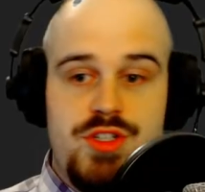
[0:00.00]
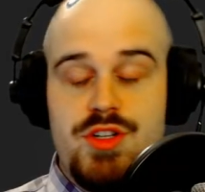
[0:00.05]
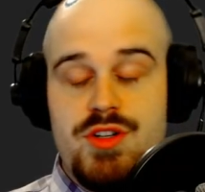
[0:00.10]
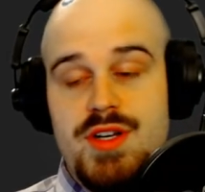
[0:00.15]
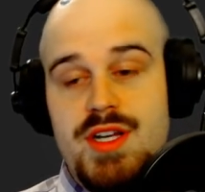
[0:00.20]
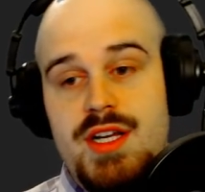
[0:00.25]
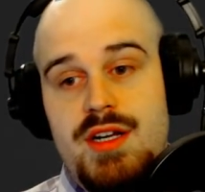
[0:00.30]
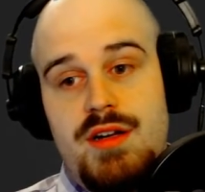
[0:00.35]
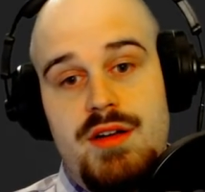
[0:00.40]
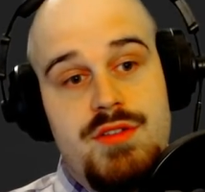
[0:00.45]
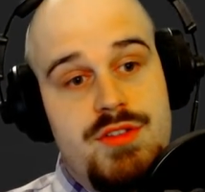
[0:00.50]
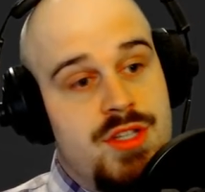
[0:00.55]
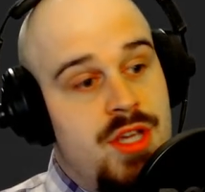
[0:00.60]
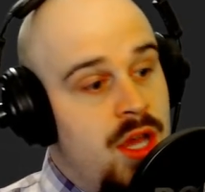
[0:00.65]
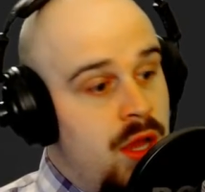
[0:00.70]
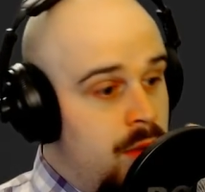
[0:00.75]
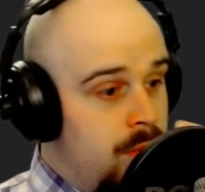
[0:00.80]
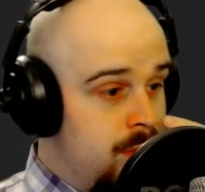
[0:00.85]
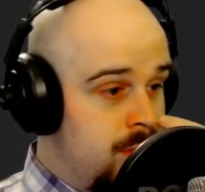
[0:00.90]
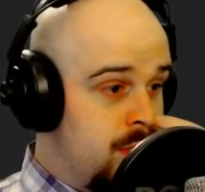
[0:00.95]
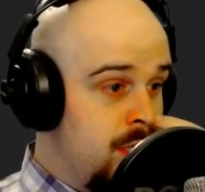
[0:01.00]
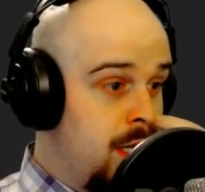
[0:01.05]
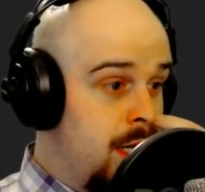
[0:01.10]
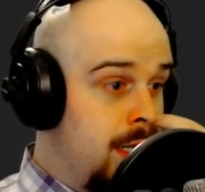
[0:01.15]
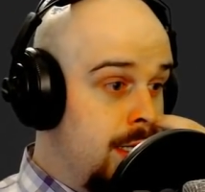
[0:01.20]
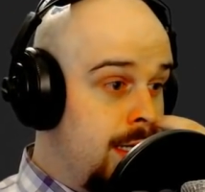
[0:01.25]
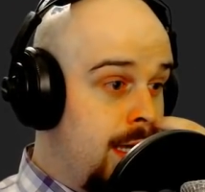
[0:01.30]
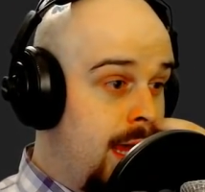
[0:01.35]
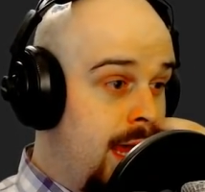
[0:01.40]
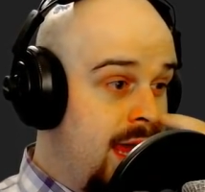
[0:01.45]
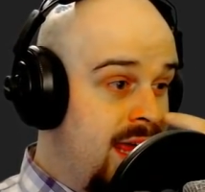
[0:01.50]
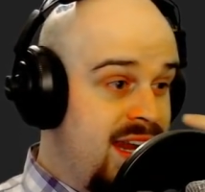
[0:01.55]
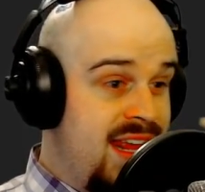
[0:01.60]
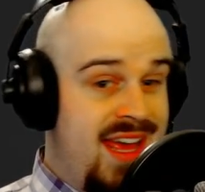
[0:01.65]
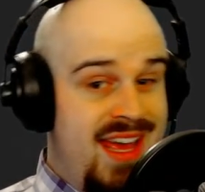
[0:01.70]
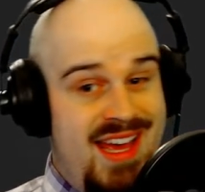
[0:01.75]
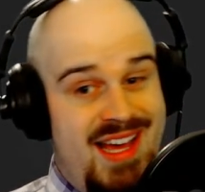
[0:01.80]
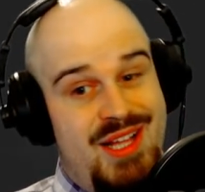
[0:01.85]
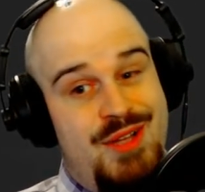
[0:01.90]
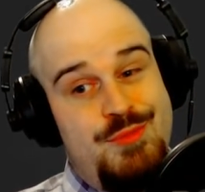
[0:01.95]
your heroes, which can
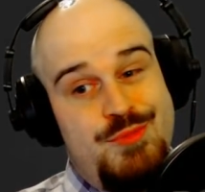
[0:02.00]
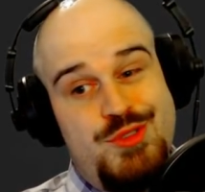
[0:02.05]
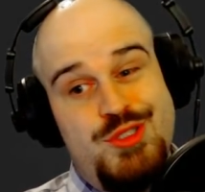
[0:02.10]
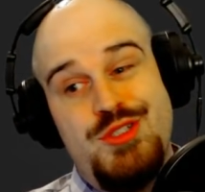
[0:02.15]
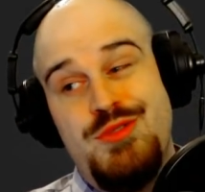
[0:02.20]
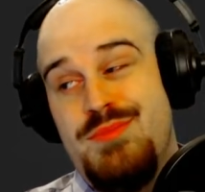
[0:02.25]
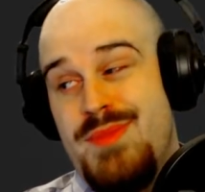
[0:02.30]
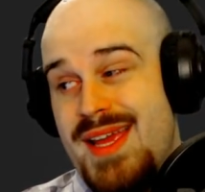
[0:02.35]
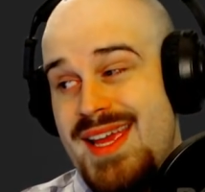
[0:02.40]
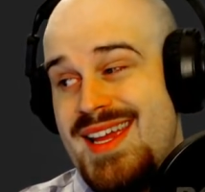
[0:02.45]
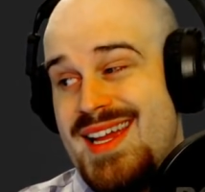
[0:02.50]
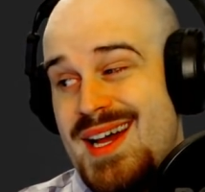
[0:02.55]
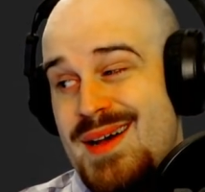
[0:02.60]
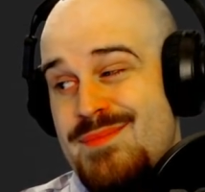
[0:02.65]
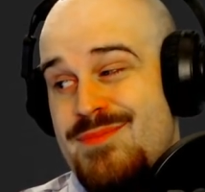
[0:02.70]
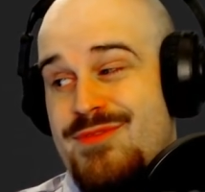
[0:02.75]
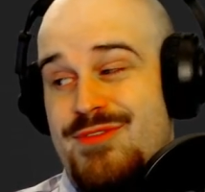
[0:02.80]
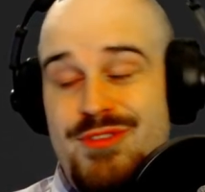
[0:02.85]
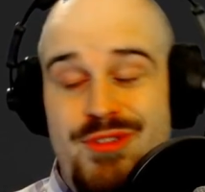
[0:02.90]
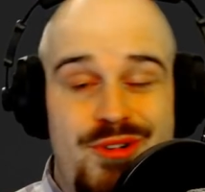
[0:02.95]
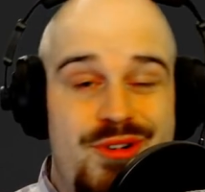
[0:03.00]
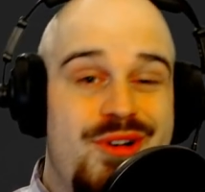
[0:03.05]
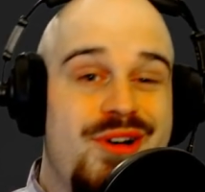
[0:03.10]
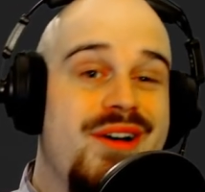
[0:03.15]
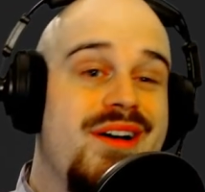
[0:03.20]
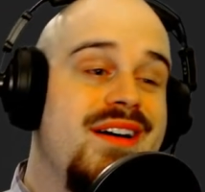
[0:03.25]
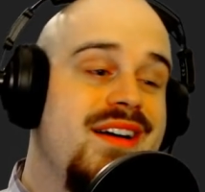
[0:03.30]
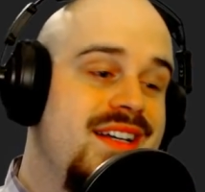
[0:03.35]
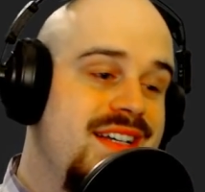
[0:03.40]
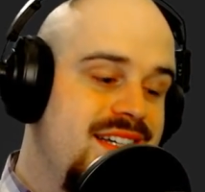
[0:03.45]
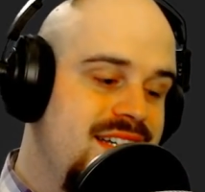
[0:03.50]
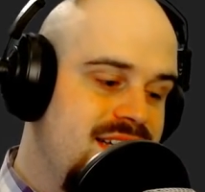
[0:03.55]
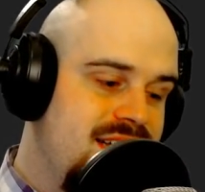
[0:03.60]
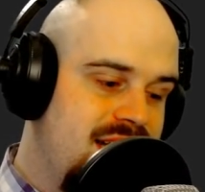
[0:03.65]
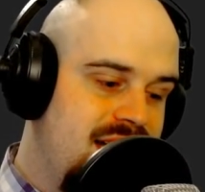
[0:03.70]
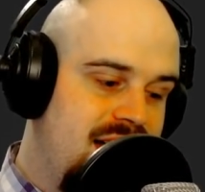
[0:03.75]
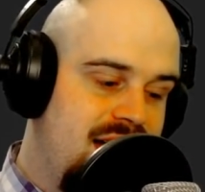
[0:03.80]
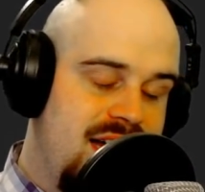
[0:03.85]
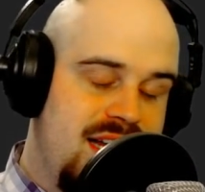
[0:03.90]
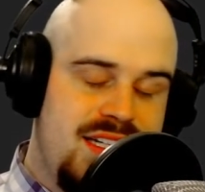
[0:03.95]
help to make up for
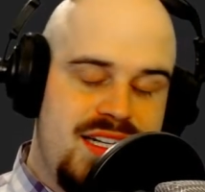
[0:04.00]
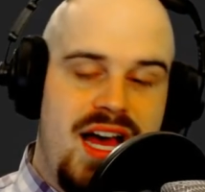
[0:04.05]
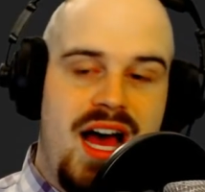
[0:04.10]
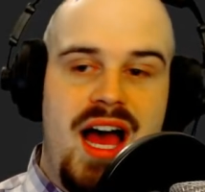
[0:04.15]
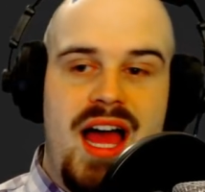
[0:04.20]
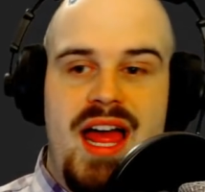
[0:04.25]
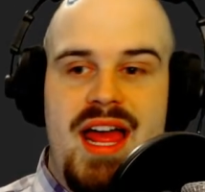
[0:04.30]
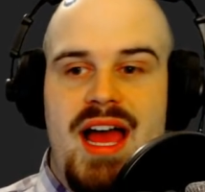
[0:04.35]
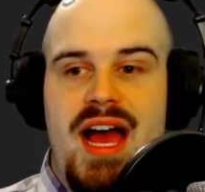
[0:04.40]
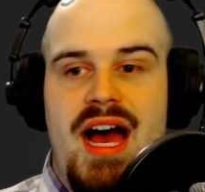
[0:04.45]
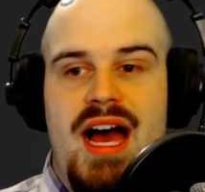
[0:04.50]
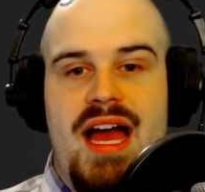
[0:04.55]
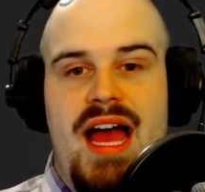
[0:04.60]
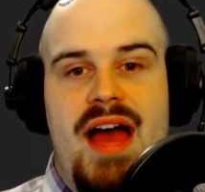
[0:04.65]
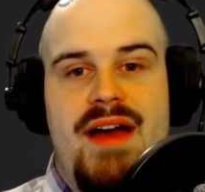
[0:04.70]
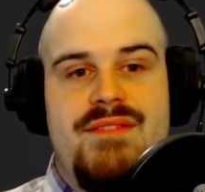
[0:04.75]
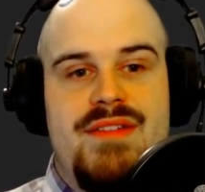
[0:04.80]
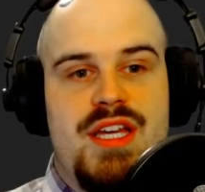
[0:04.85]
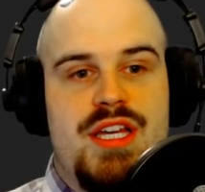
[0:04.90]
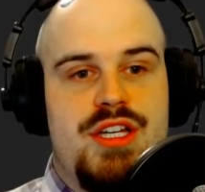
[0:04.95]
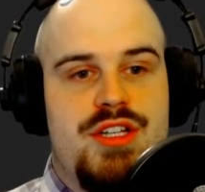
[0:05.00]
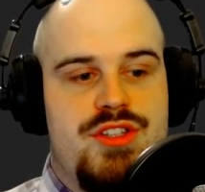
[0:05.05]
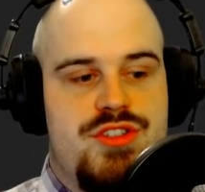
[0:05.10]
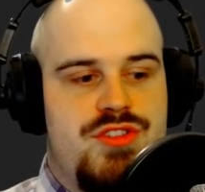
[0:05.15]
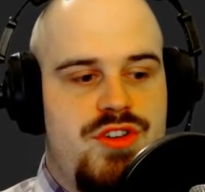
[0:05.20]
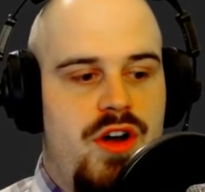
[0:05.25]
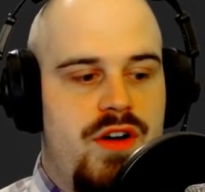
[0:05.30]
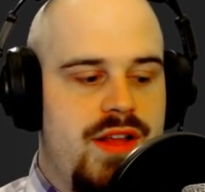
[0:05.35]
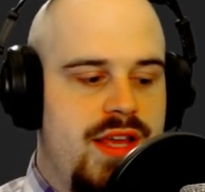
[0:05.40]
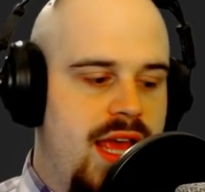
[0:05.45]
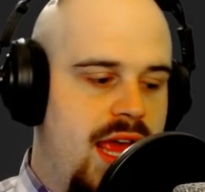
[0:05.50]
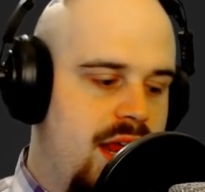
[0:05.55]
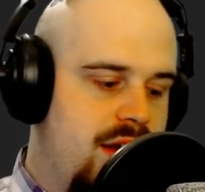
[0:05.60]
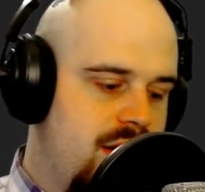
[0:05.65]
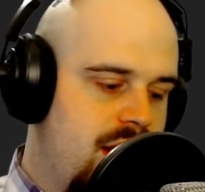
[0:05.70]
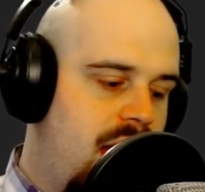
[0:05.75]
not having a good starting hand.